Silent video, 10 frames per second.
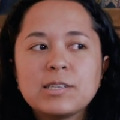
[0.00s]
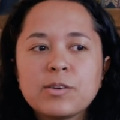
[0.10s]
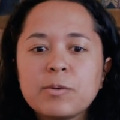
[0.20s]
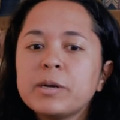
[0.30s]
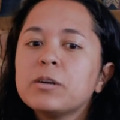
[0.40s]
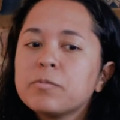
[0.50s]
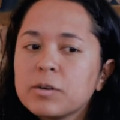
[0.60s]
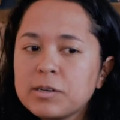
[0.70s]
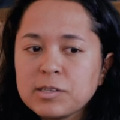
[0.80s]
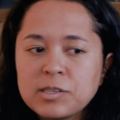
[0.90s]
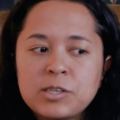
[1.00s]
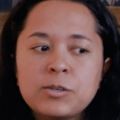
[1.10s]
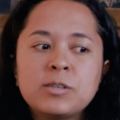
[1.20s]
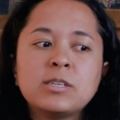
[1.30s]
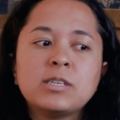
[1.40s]
So I went over as a
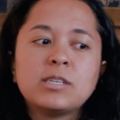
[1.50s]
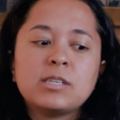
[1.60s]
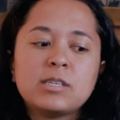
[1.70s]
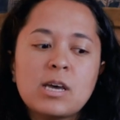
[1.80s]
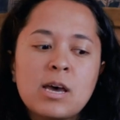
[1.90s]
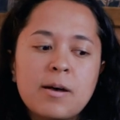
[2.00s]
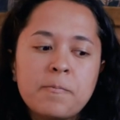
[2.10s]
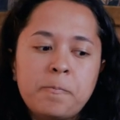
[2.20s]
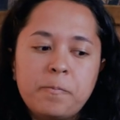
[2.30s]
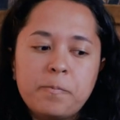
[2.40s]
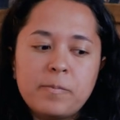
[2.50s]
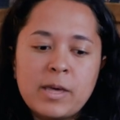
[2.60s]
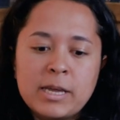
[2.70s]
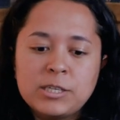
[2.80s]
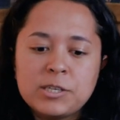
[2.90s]
student
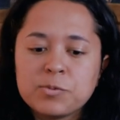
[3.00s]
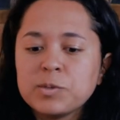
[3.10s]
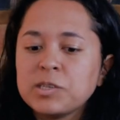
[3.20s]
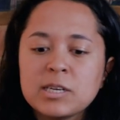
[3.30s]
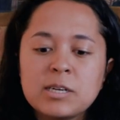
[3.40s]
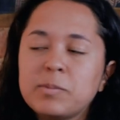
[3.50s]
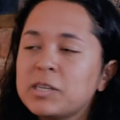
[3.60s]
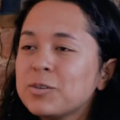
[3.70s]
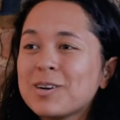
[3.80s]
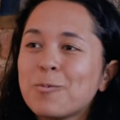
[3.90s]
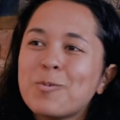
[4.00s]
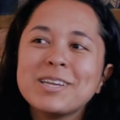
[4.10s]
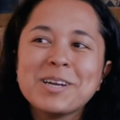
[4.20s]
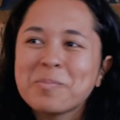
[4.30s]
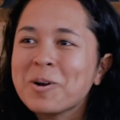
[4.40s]
and just was going to be doing a
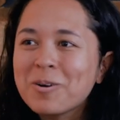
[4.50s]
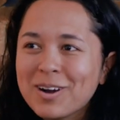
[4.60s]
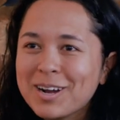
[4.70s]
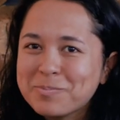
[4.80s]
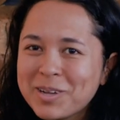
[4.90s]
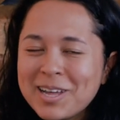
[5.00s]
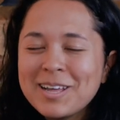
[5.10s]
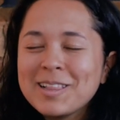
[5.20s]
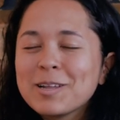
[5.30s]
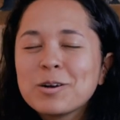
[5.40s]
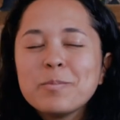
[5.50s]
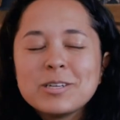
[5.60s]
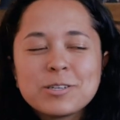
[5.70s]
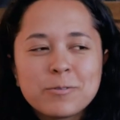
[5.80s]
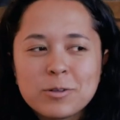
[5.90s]
1 year program, learn a
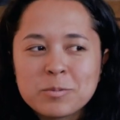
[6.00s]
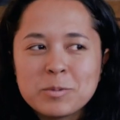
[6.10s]
bunch of folk